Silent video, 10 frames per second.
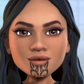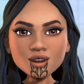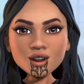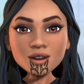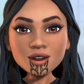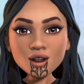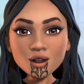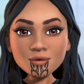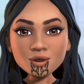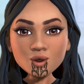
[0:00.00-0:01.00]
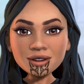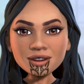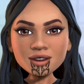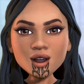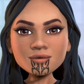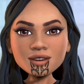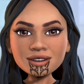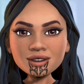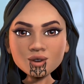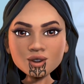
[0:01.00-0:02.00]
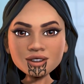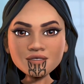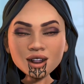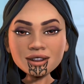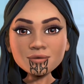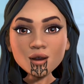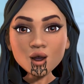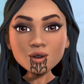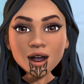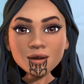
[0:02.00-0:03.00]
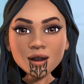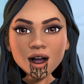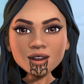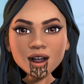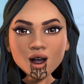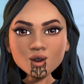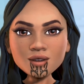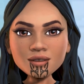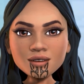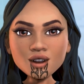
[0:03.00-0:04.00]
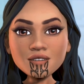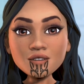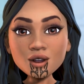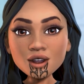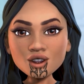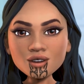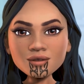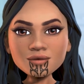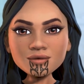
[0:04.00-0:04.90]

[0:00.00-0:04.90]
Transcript: or terms we commonly use for the pouaka mātau, or fridge.